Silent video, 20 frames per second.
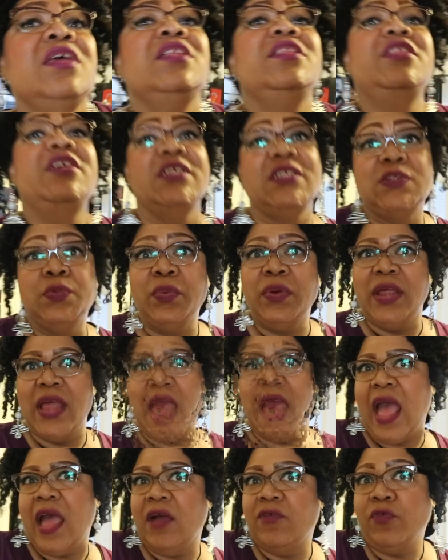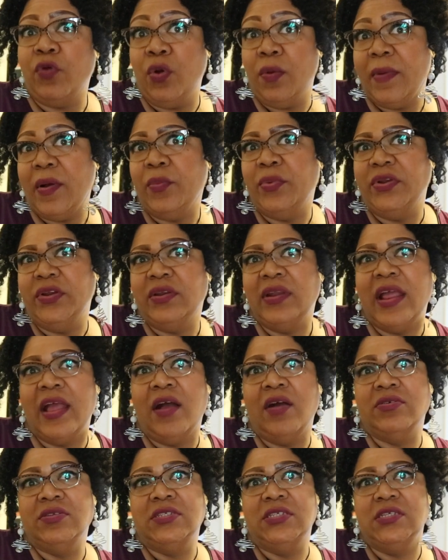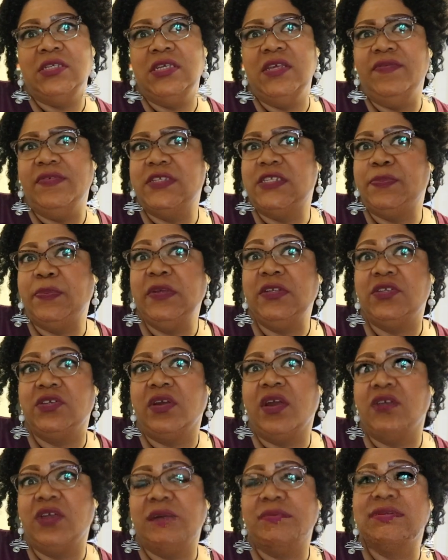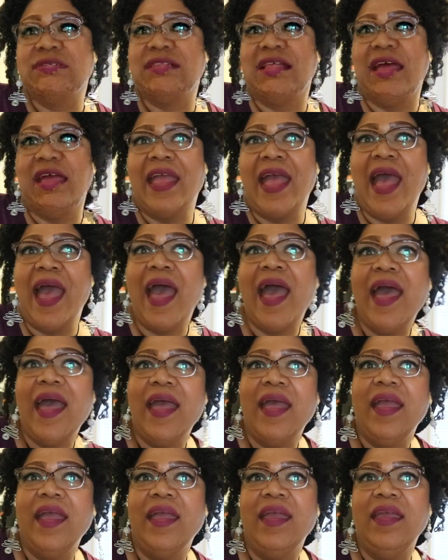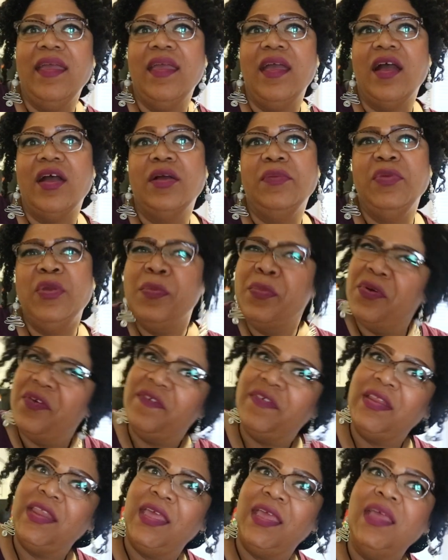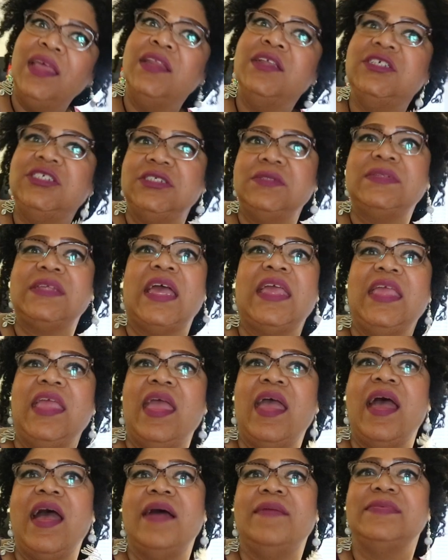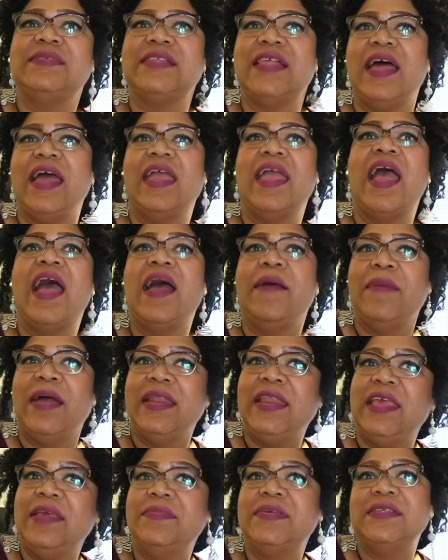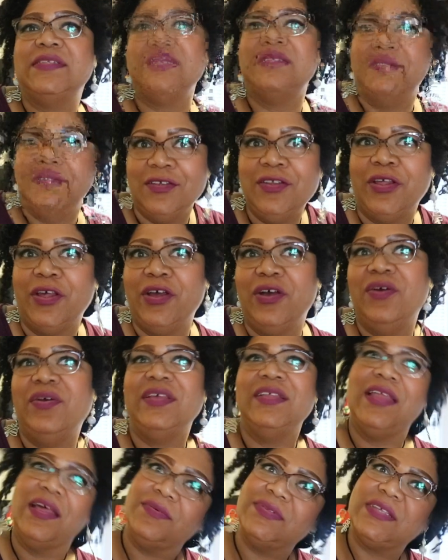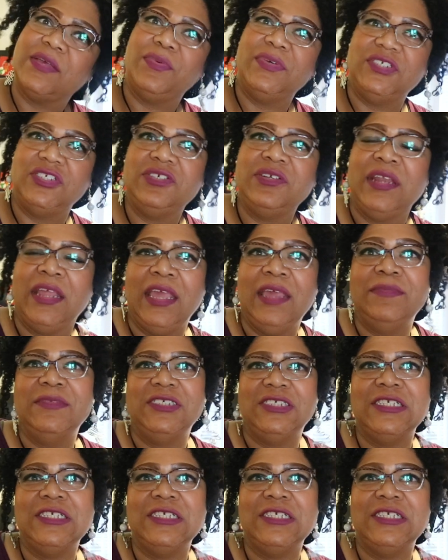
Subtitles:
This one, I rolled my window down to even speak to her. I was like, hi, you're moving in? And she was like, yeah. I was like, hi, my name is, you know, and I was like, what's your name?